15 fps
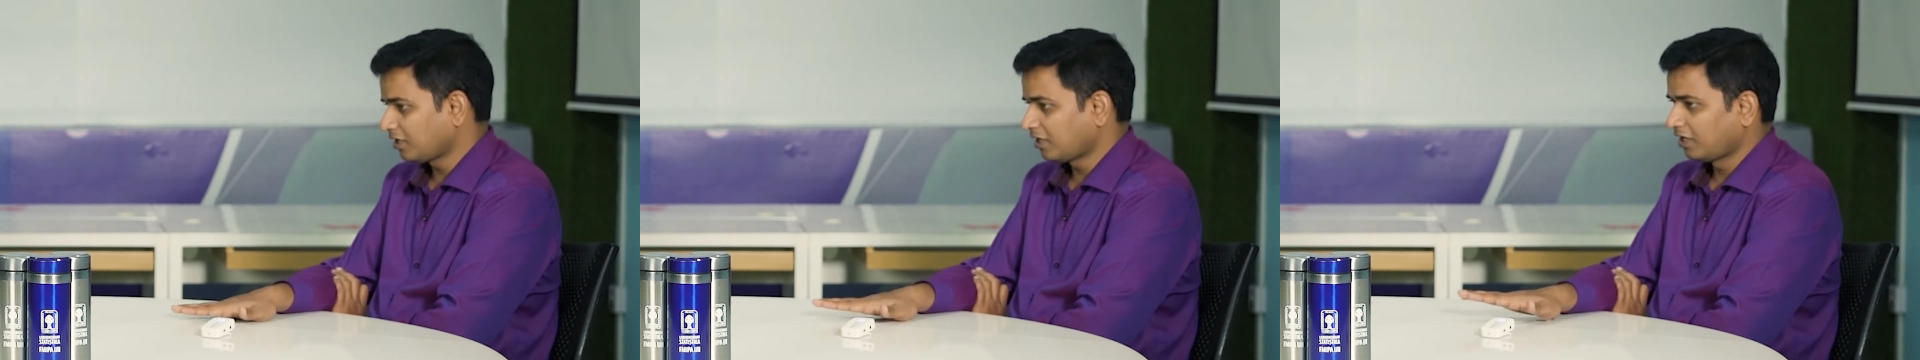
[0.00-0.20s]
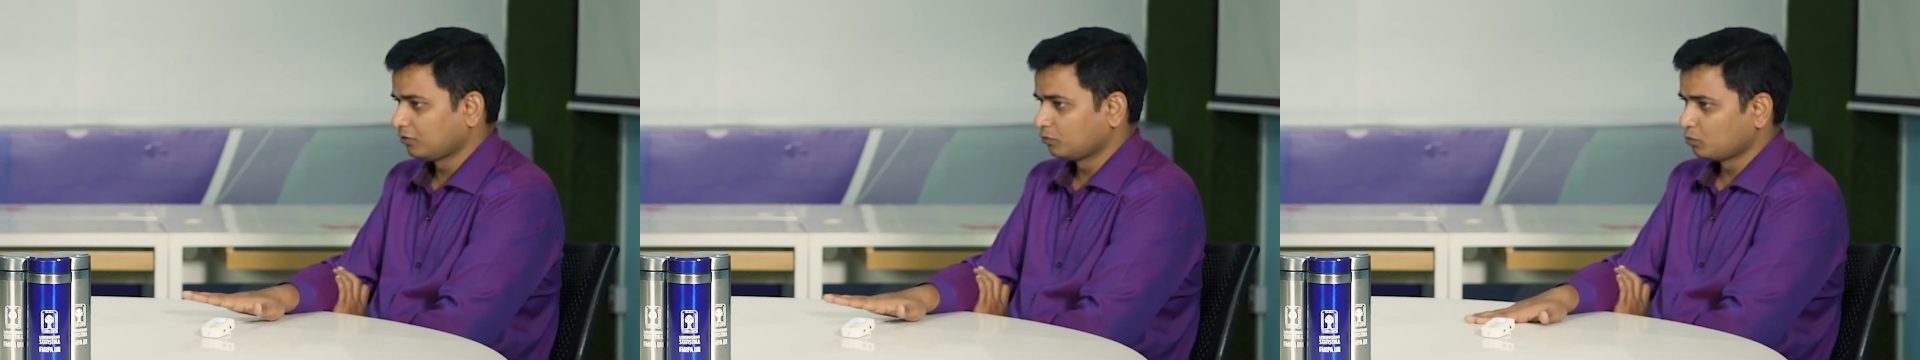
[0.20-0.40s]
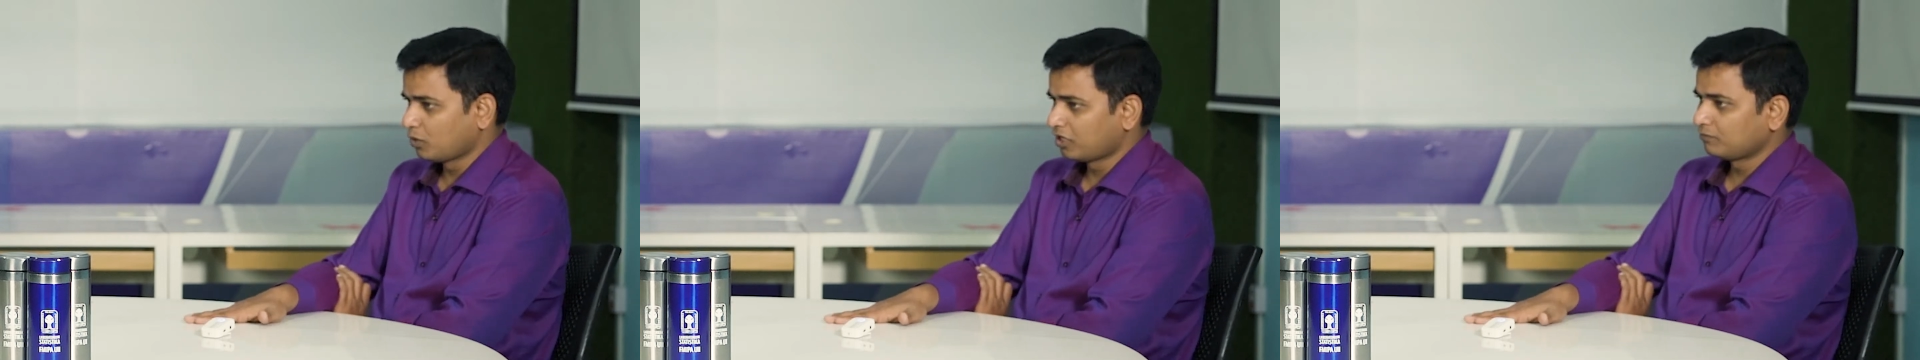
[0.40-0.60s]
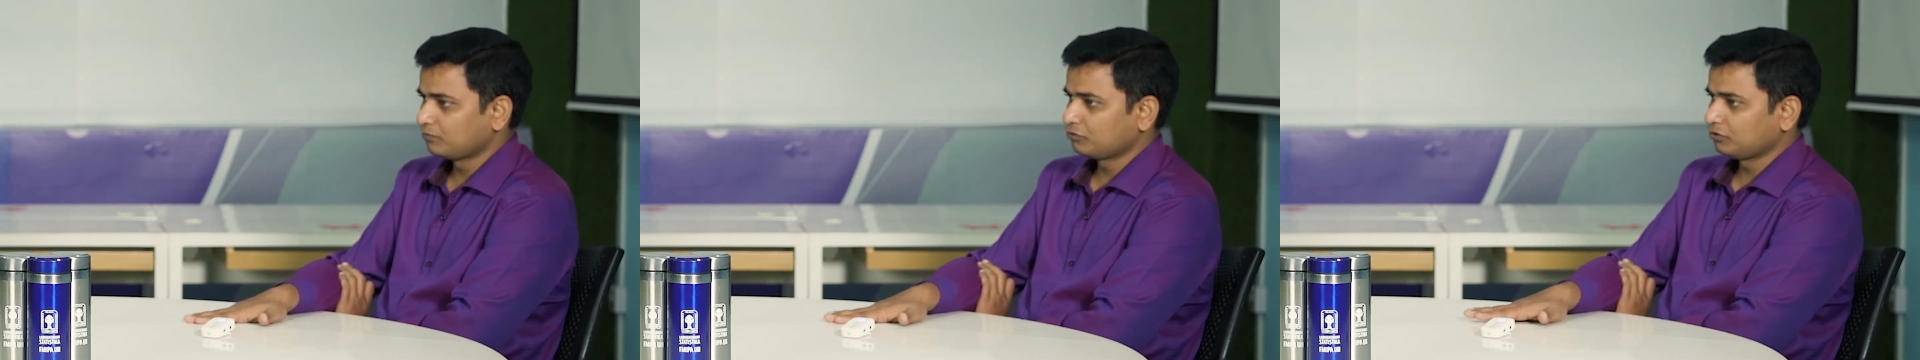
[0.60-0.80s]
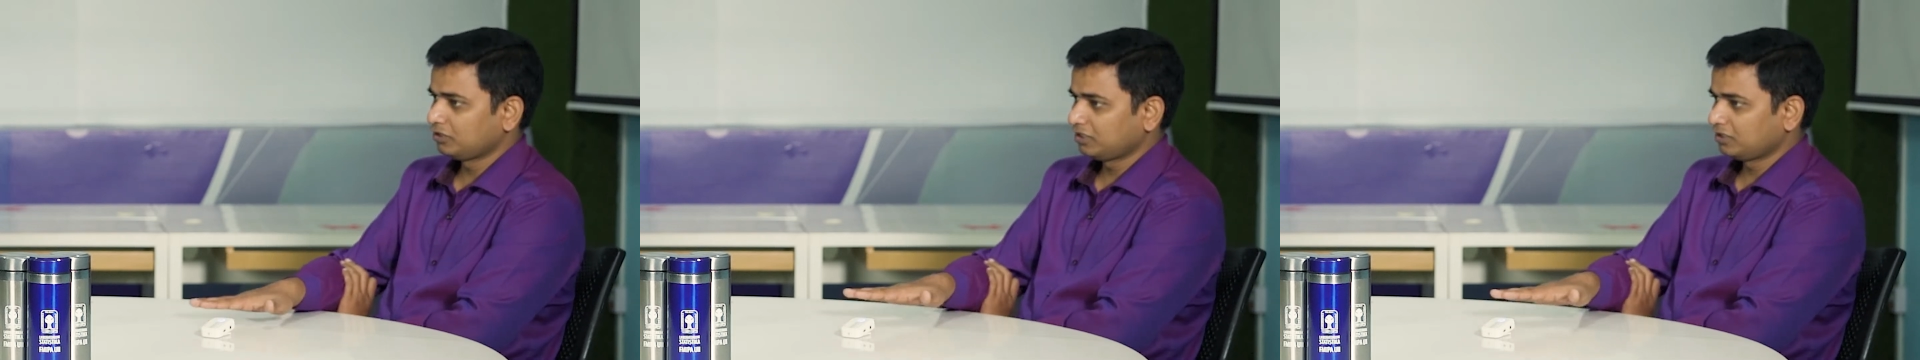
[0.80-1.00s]
and one
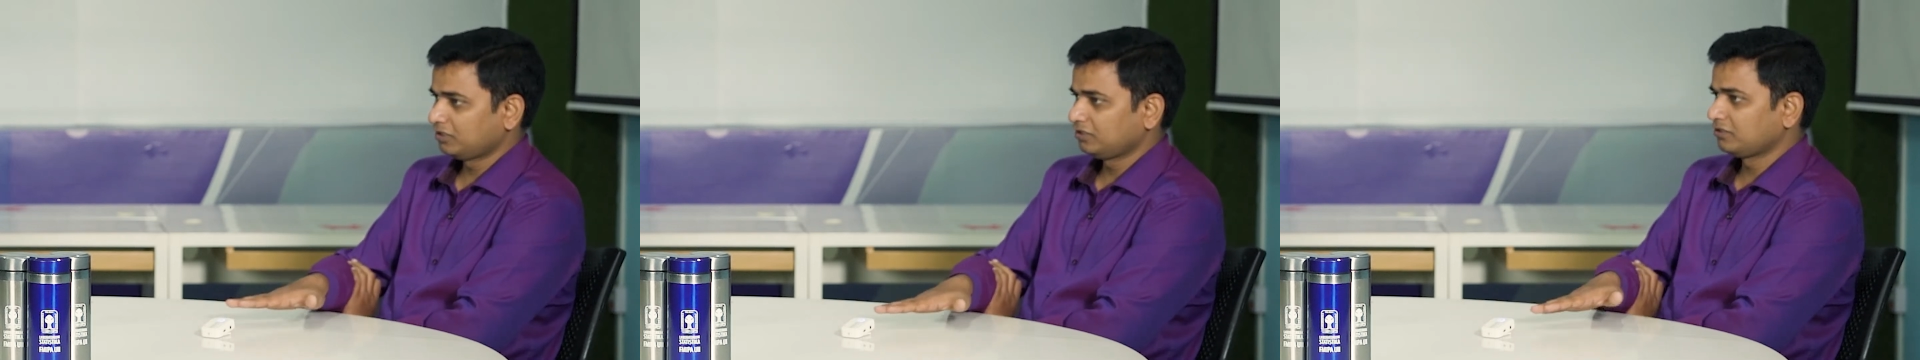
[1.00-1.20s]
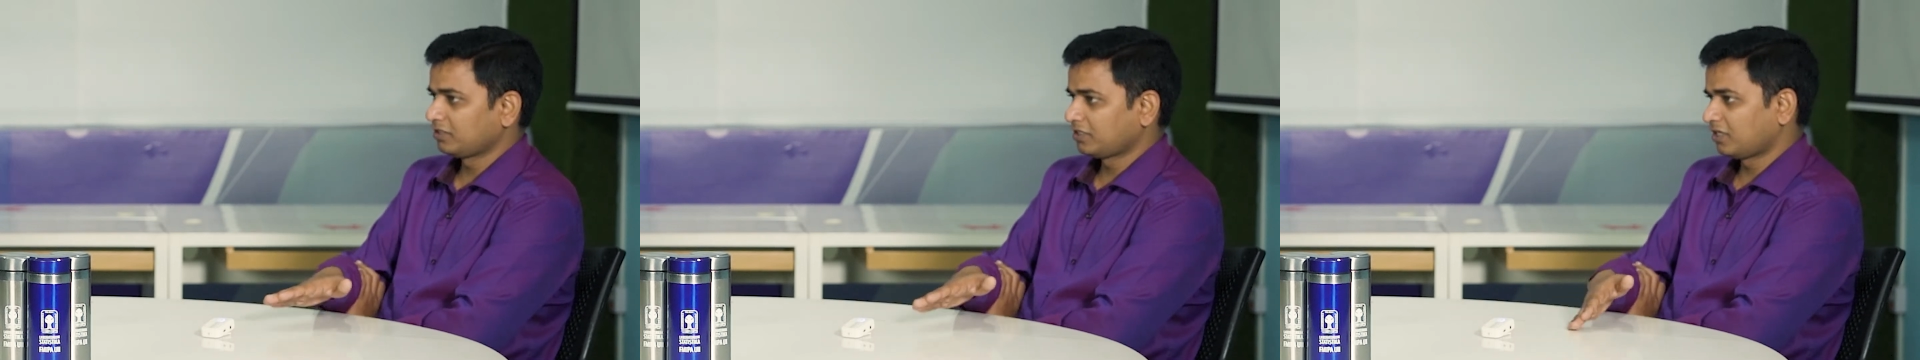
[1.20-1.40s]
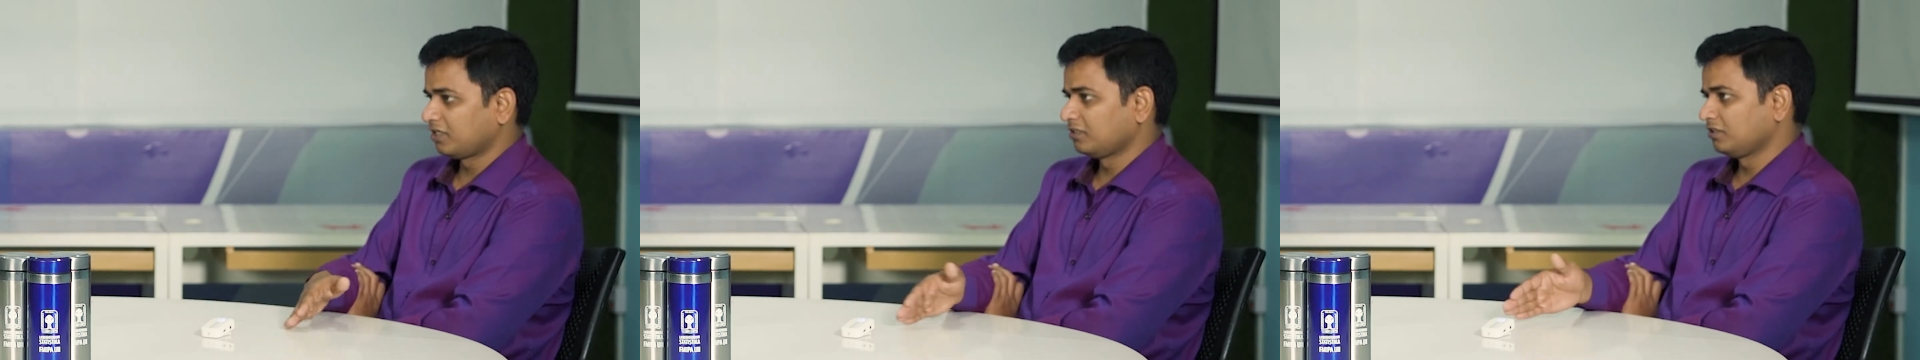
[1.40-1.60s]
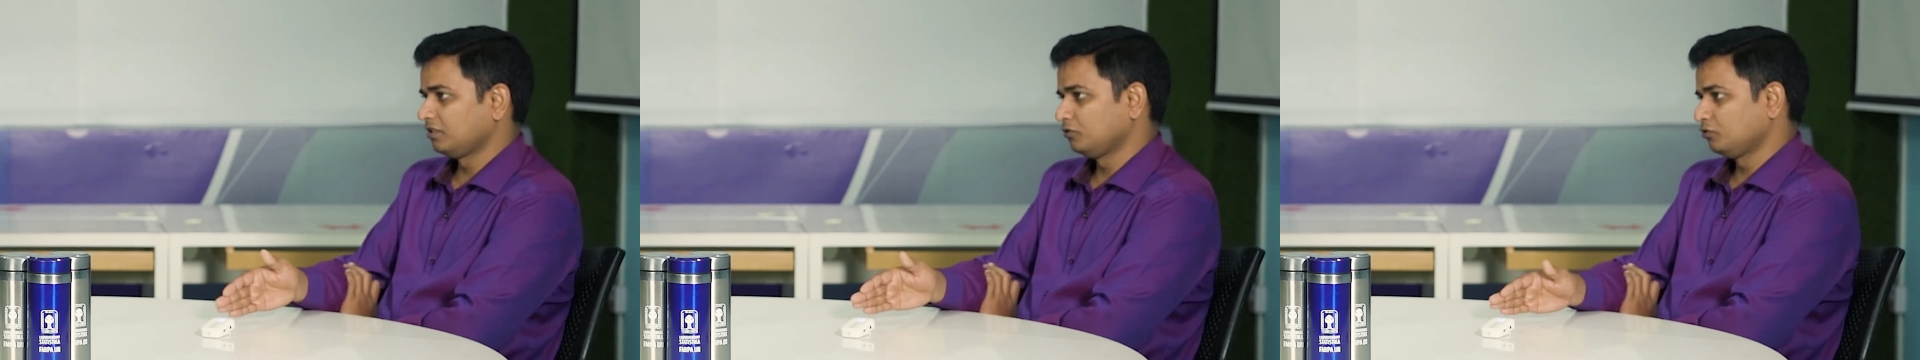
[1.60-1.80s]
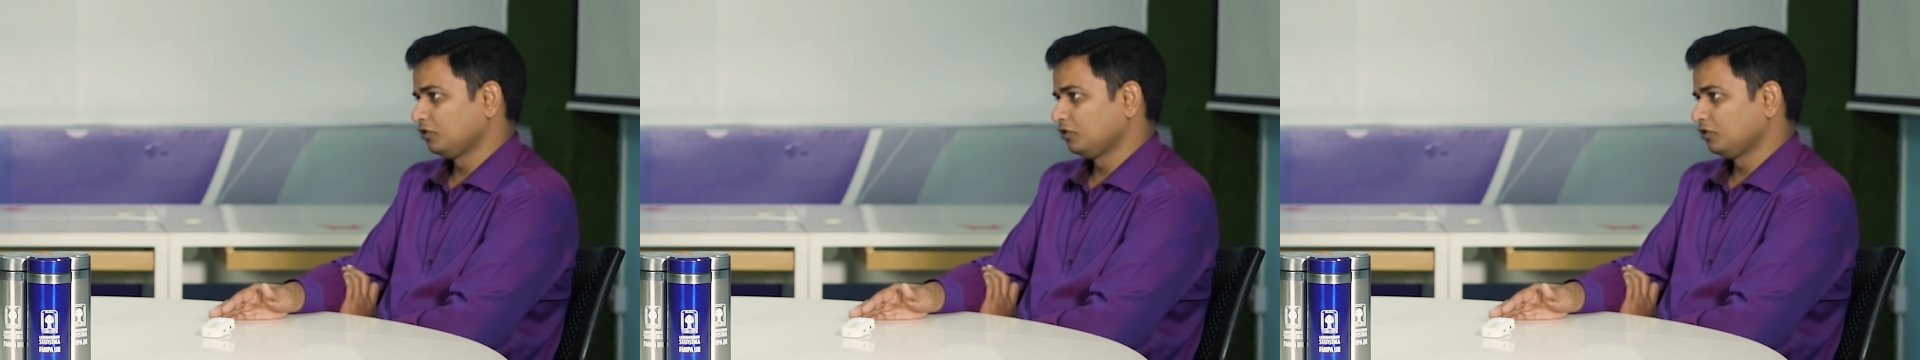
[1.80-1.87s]
project is currently